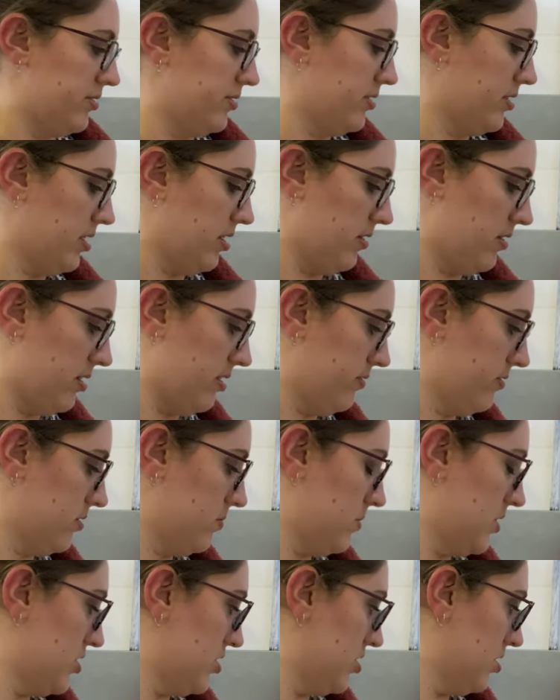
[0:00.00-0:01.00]
No, I'll have
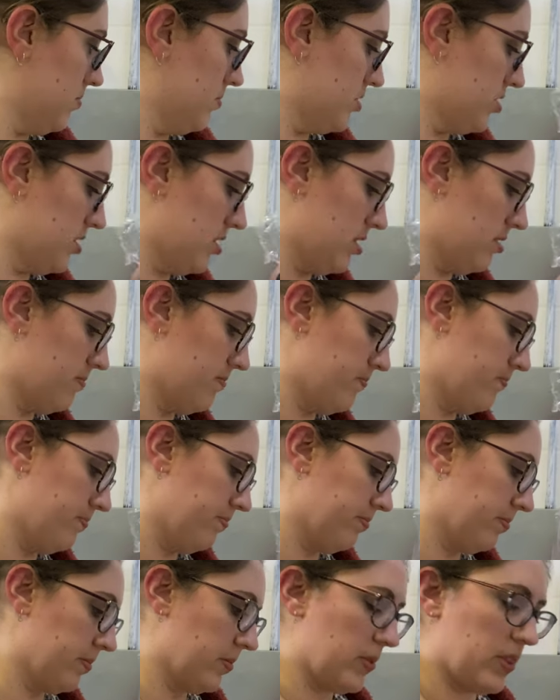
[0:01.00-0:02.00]
to measure them. So
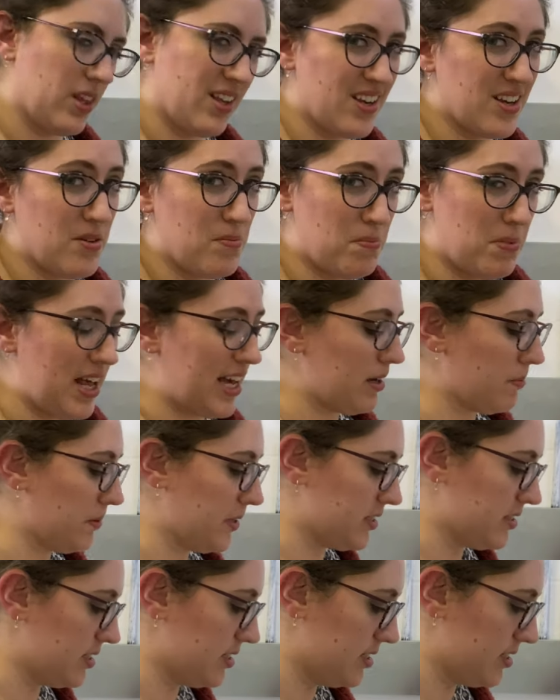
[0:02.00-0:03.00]
black
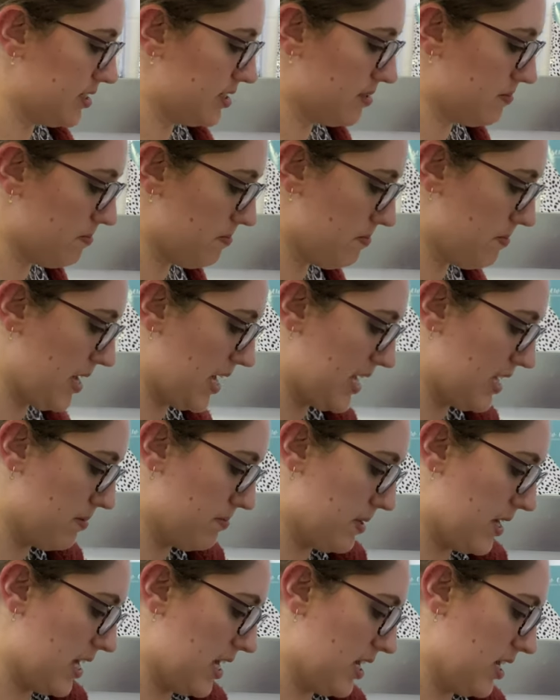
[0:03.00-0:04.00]
buttons,
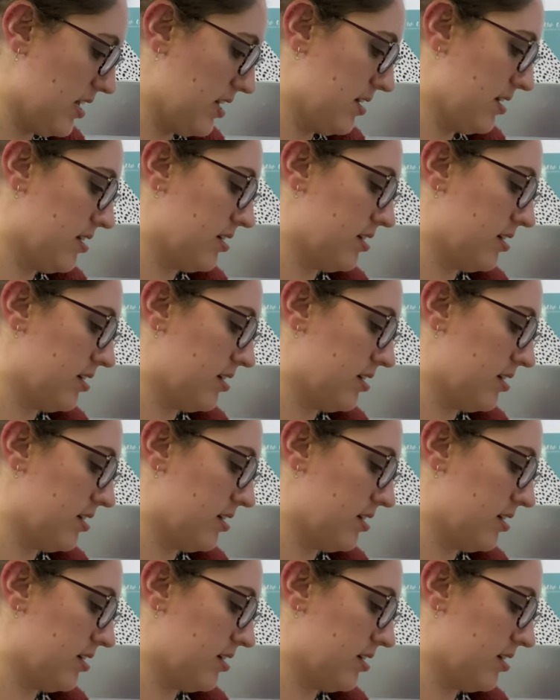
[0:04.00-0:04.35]
maybe.